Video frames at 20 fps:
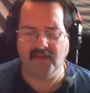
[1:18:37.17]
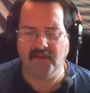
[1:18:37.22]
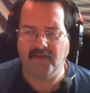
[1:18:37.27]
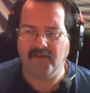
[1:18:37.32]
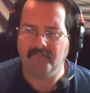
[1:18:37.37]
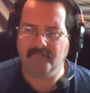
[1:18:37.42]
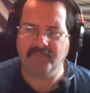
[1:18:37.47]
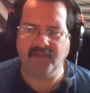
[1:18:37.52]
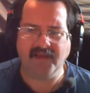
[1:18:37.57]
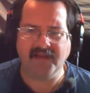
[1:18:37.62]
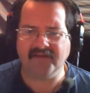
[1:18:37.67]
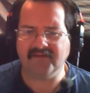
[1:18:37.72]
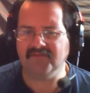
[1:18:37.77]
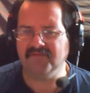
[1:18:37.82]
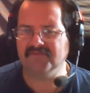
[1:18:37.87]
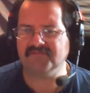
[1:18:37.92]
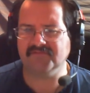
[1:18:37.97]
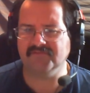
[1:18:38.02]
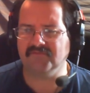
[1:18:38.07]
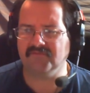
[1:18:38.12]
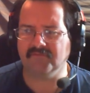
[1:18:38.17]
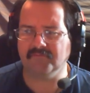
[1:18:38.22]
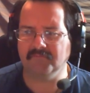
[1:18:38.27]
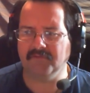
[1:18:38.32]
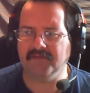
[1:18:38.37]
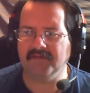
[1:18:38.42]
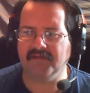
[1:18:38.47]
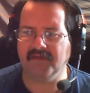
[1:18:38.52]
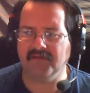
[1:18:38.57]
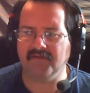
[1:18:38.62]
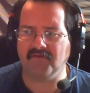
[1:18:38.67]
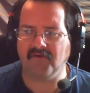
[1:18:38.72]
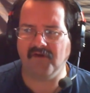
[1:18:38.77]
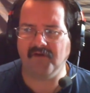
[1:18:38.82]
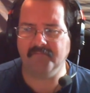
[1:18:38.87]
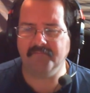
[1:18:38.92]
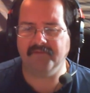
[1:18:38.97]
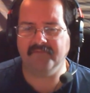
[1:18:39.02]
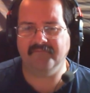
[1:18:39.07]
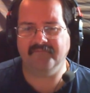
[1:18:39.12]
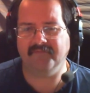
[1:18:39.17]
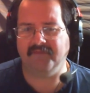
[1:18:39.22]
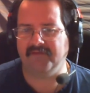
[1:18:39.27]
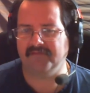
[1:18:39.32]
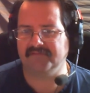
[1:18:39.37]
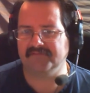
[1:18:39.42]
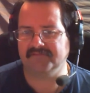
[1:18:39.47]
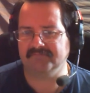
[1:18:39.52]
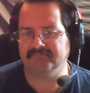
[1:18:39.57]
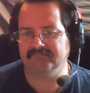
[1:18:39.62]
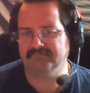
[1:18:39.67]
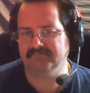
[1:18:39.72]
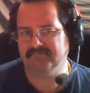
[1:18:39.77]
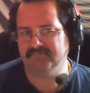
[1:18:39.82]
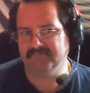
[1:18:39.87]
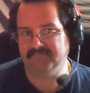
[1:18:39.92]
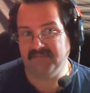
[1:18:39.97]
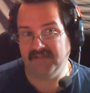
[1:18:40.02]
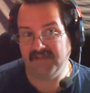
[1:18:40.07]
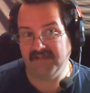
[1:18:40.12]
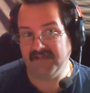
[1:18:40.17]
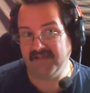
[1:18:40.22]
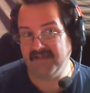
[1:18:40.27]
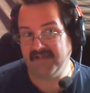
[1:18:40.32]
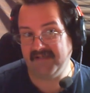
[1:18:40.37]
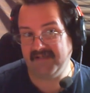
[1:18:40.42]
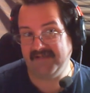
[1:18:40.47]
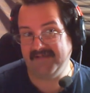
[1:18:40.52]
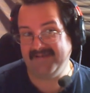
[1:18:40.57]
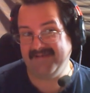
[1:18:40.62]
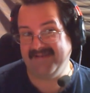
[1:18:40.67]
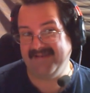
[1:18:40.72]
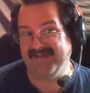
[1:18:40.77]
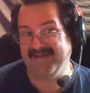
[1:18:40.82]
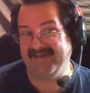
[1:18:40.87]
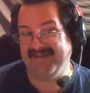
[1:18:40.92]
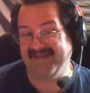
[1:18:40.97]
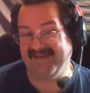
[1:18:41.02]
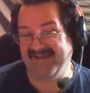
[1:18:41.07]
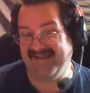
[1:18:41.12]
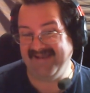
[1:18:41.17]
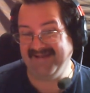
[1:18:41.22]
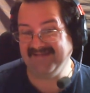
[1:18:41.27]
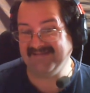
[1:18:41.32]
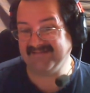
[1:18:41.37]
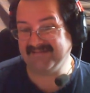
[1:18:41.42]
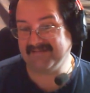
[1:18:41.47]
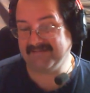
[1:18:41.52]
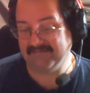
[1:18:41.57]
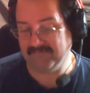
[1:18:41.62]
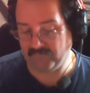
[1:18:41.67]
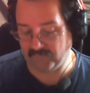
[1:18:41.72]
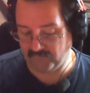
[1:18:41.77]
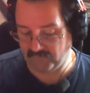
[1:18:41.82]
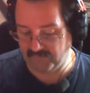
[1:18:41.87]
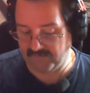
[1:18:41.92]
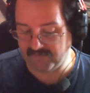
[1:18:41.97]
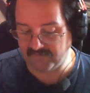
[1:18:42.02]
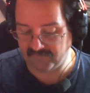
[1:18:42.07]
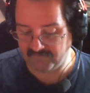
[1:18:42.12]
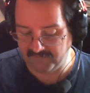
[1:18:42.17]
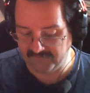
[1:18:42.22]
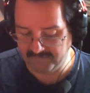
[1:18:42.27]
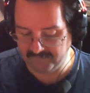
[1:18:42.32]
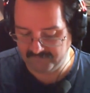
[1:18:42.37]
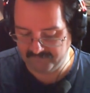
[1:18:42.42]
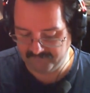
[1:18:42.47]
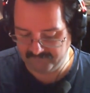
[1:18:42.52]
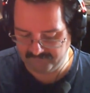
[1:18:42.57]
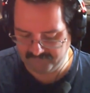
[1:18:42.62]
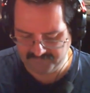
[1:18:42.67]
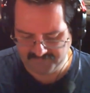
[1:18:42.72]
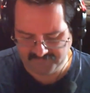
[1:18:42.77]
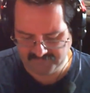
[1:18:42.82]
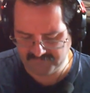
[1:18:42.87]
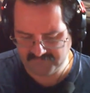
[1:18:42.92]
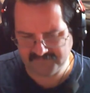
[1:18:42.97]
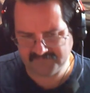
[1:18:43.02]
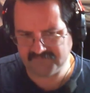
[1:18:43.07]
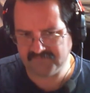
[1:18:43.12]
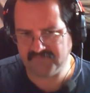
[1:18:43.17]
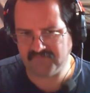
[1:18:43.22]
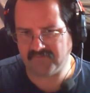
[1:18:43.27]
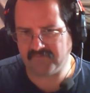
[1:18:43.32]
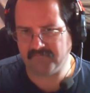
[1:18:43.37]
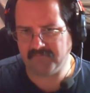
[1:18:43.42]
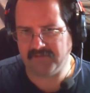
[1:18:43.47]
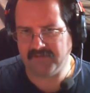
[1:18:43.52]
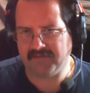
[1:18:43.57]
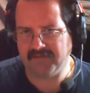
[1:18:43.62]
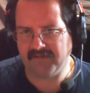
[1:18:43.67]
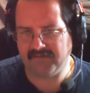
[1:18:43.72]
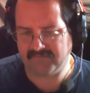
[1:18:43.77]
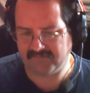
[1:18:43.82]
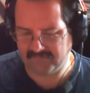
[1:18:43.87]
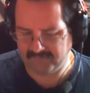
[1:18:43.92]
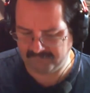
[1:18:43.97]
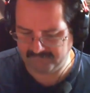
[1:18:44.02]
Black doesn't normally get copy effects. It gets them rarely, but it doesn't normally get them.